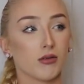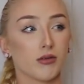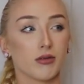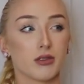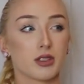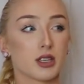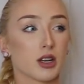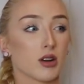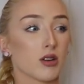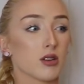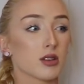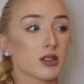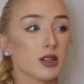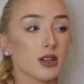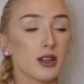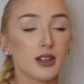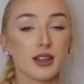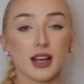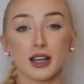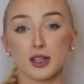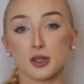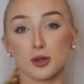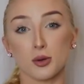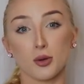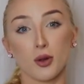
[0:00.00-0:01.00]
Seriously,
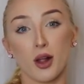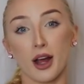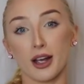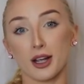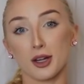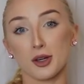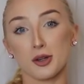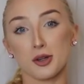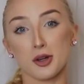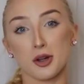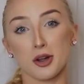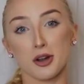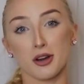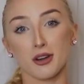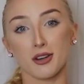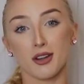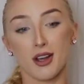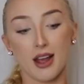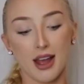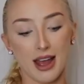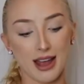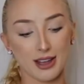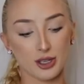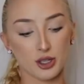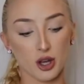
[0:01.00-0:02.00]
that's all I can do.
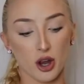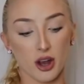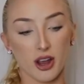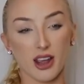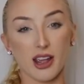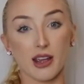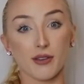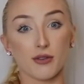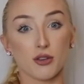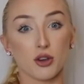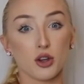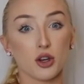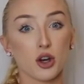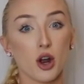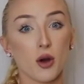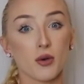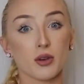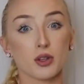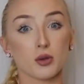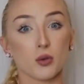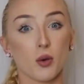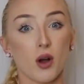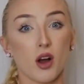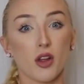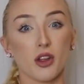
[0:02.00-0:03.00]
So if you know
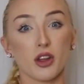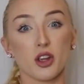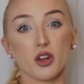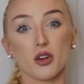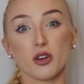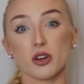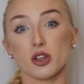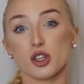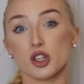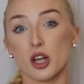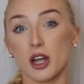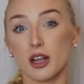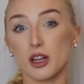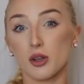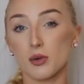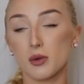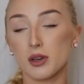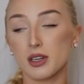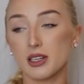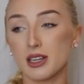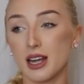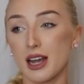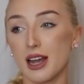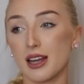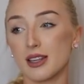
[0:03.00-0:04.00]
as well that you're a
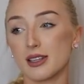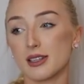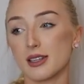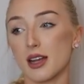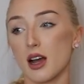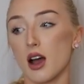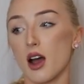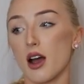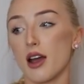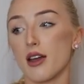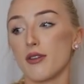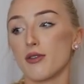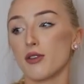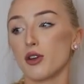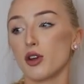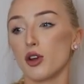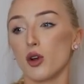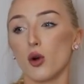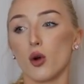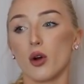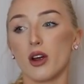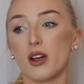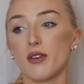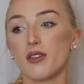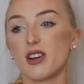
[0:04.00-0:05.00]
genuine dancer,
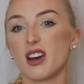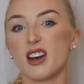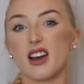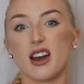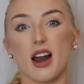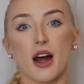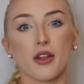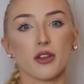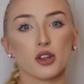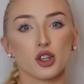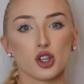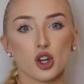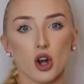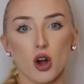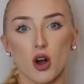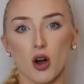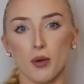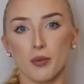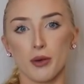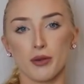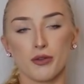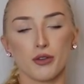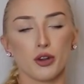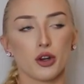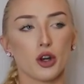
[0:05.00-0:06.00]
or even in another
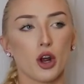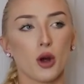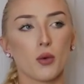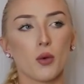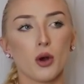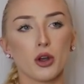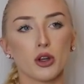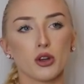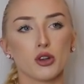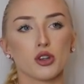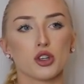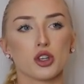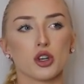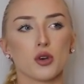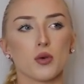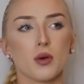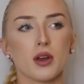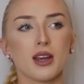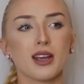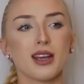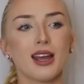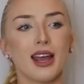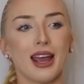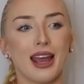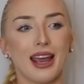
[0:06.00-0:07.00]
job, if you know what you're
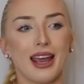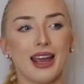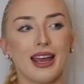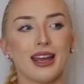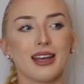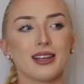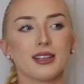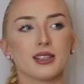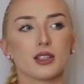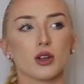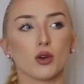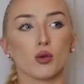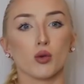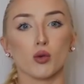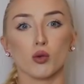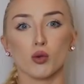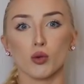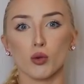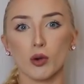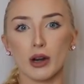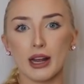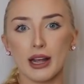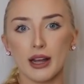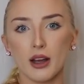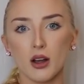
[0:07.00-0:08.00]
doing is
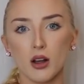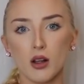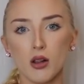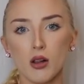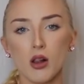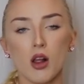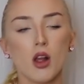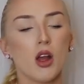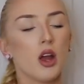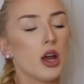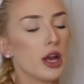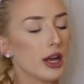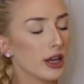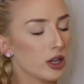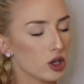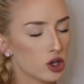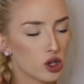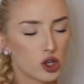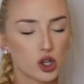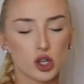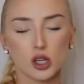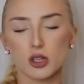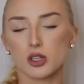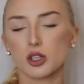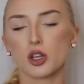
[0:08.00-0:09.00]
real,
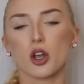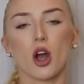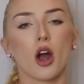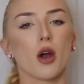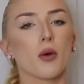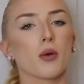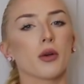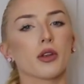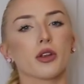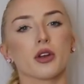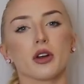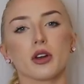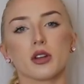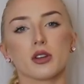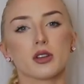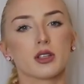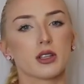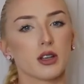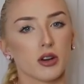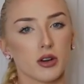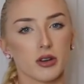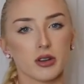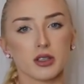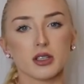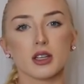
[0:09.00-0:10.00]
just go with it.
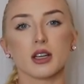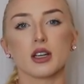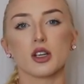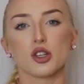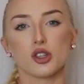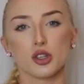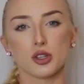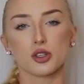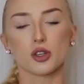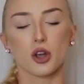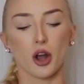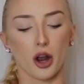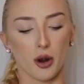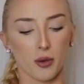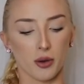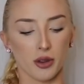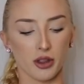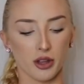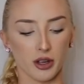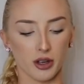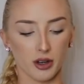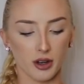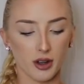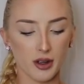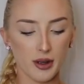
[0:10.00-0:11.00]
Seriously, just go
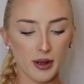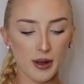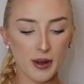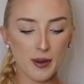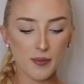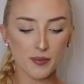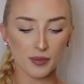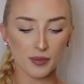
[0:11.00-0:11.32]
with it.